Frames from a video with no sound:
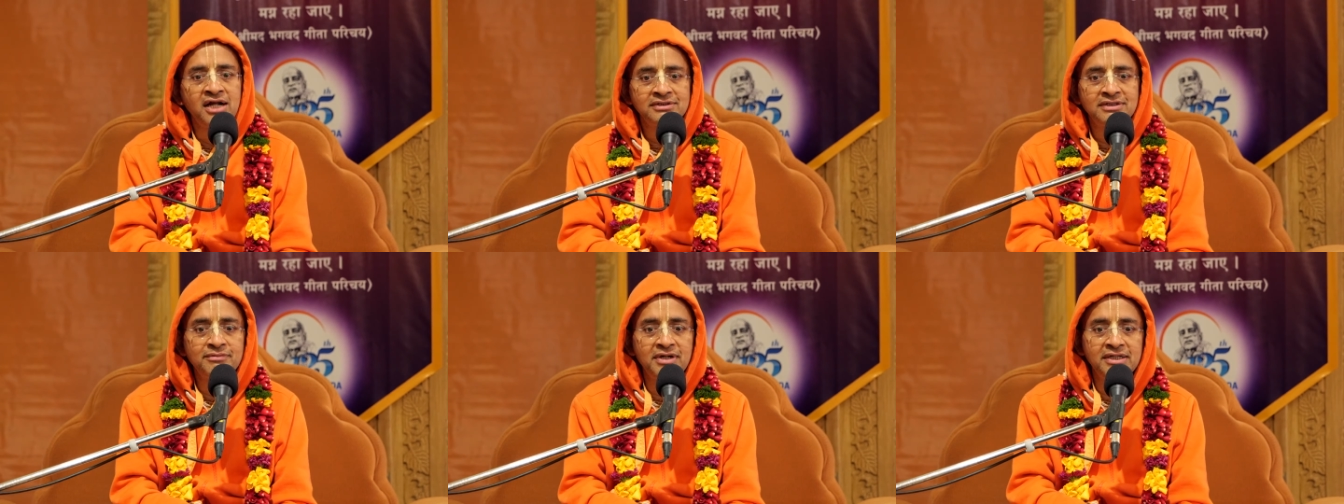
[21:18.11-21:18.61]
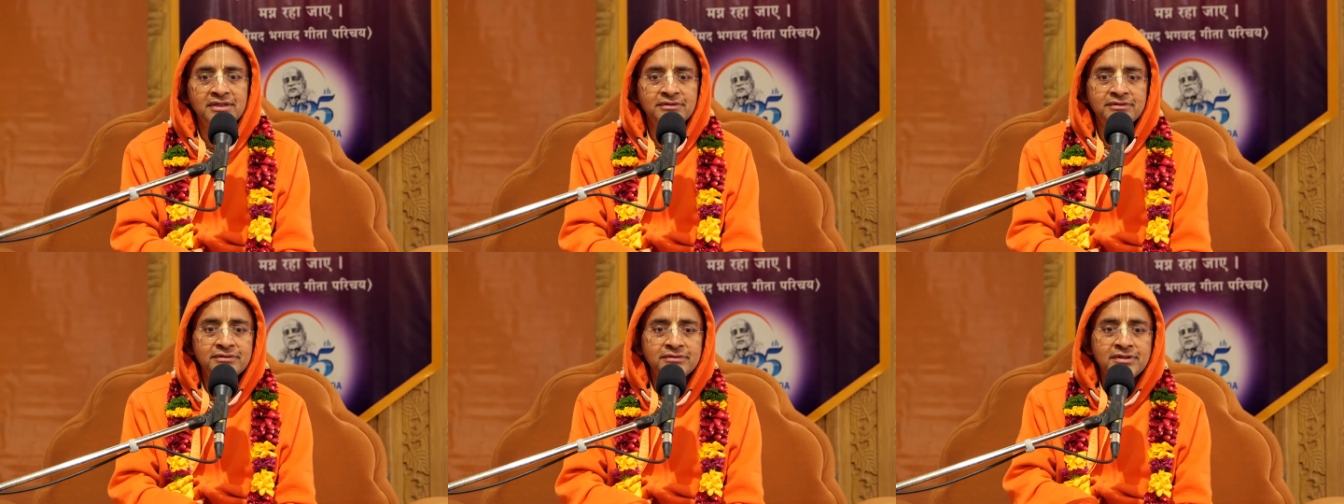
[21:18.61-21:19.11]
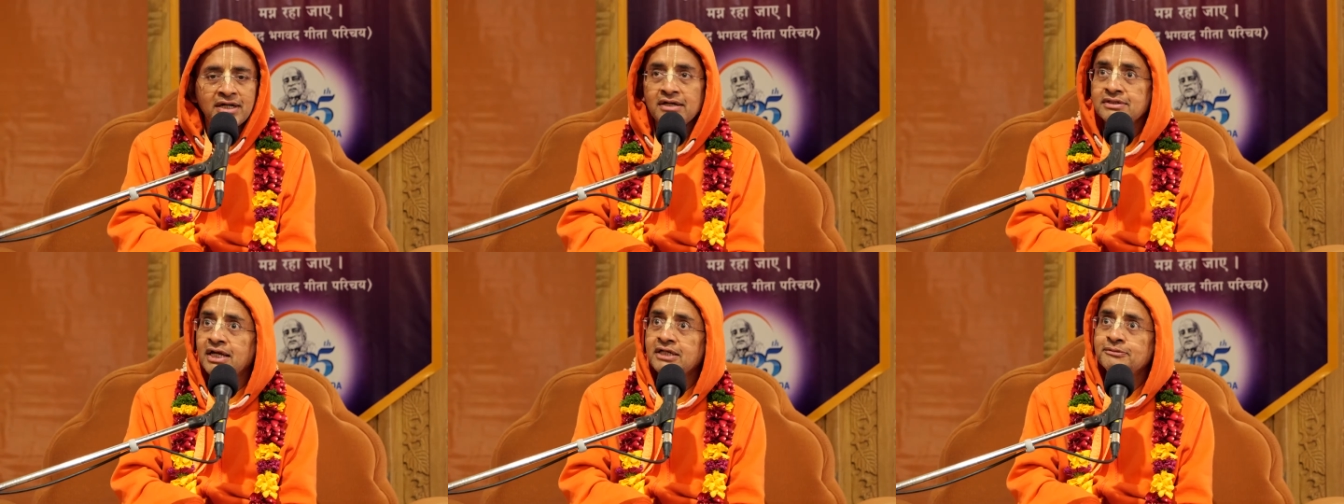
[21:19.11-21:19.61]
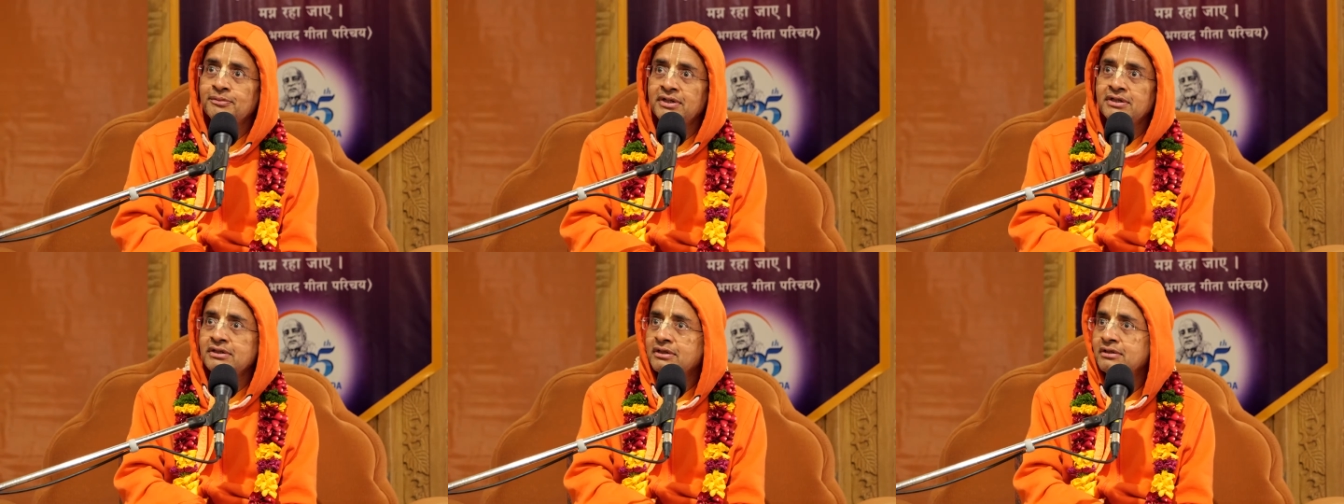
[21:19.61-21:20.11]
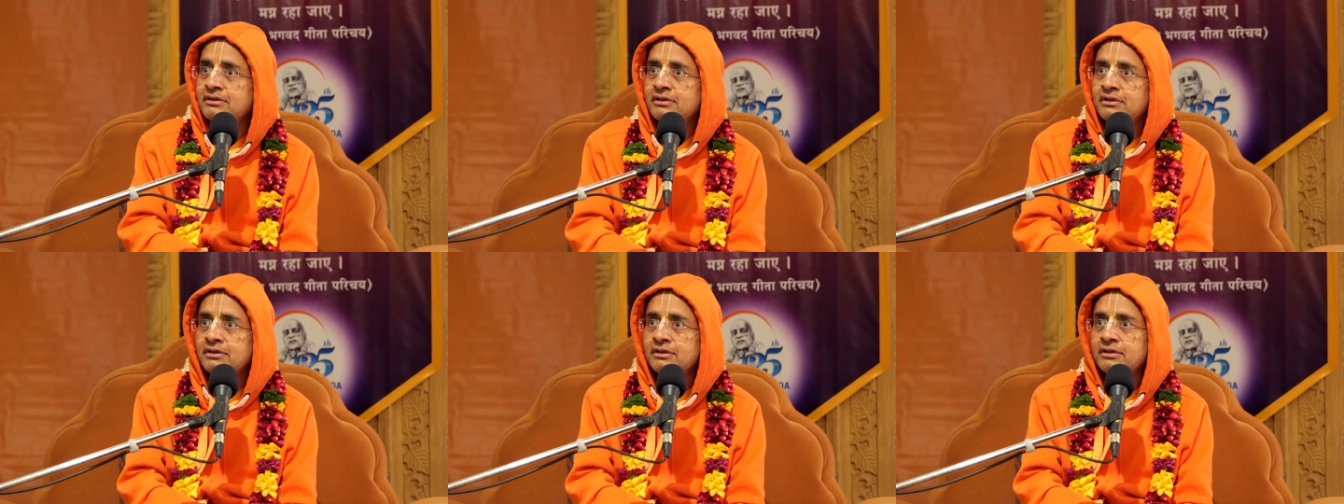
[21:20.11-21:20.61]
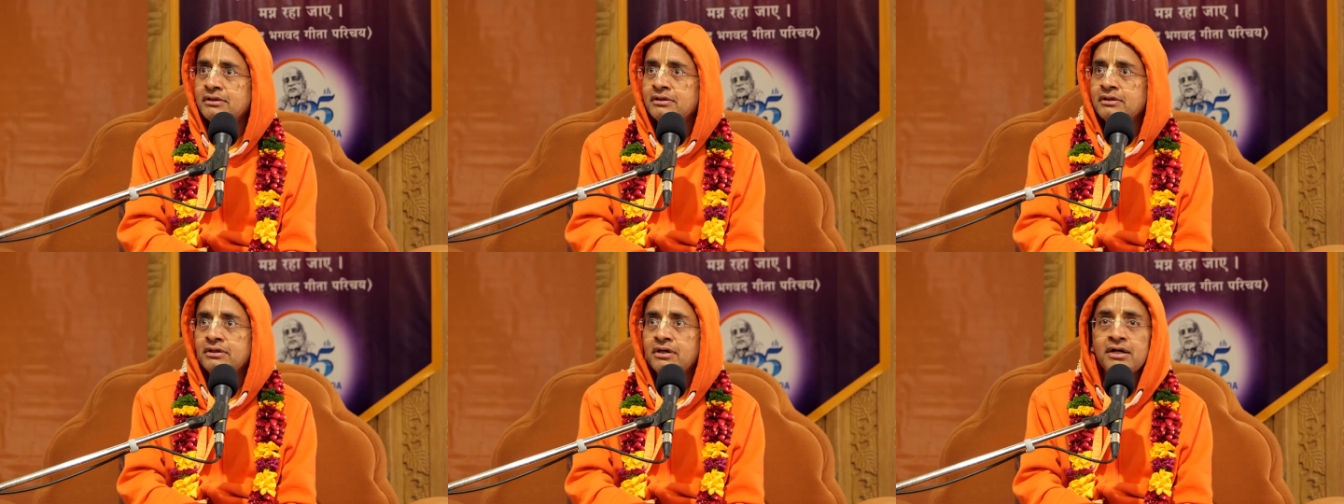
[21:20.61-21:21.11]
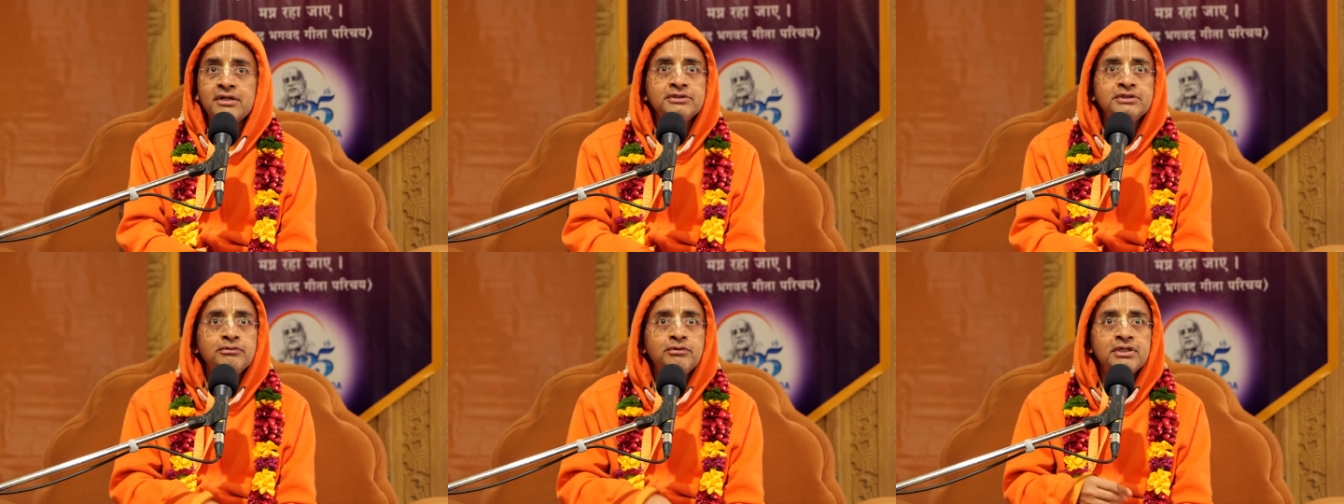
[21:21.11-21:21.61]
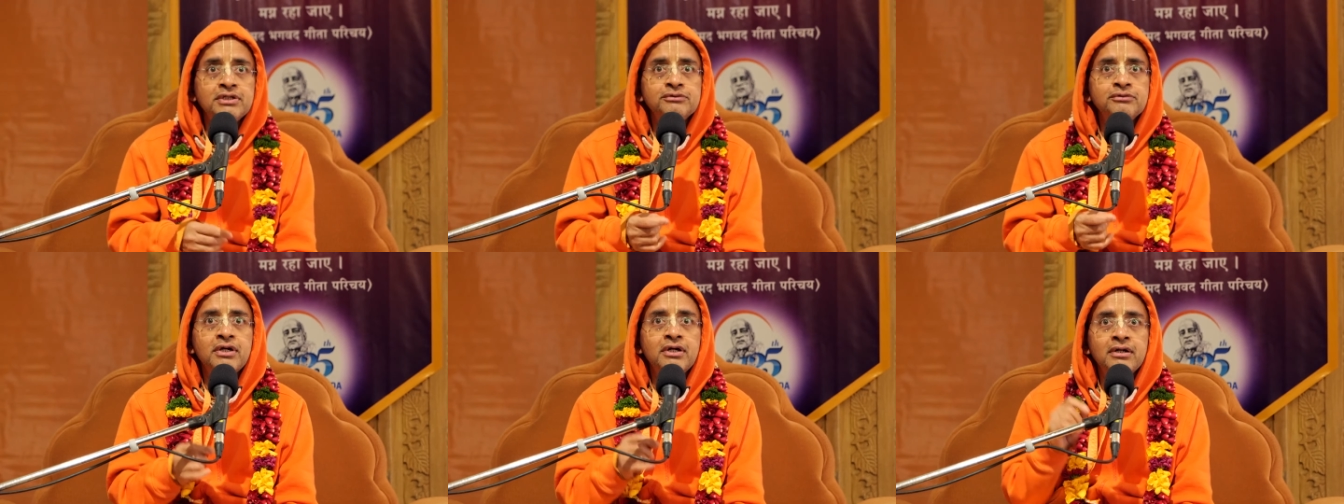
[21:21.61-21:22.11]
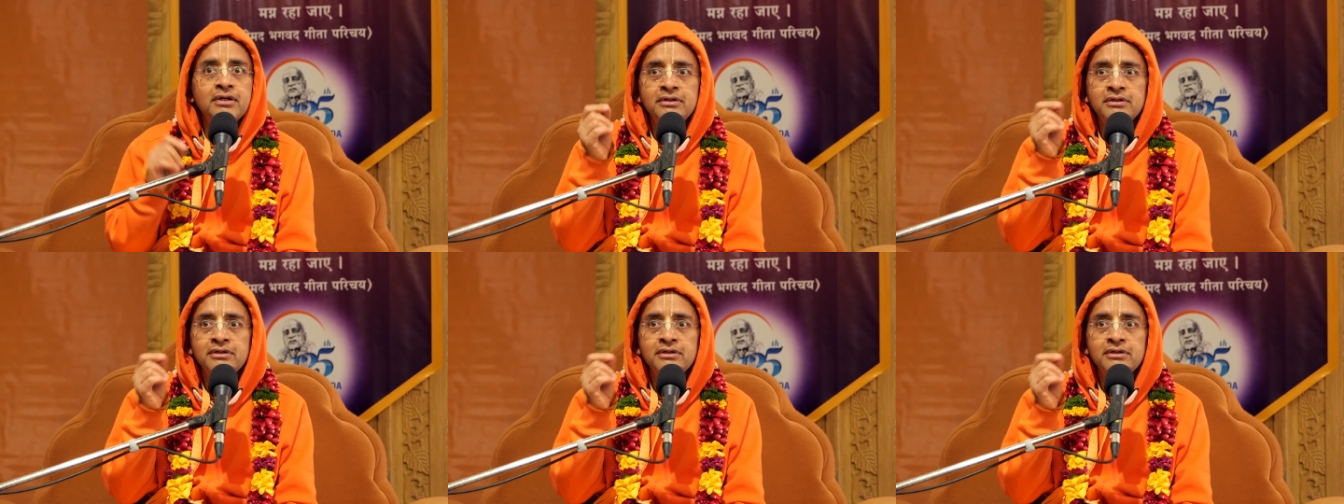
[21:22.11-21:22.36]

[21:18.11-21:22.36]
Similarly, there are expert congregation devotees who are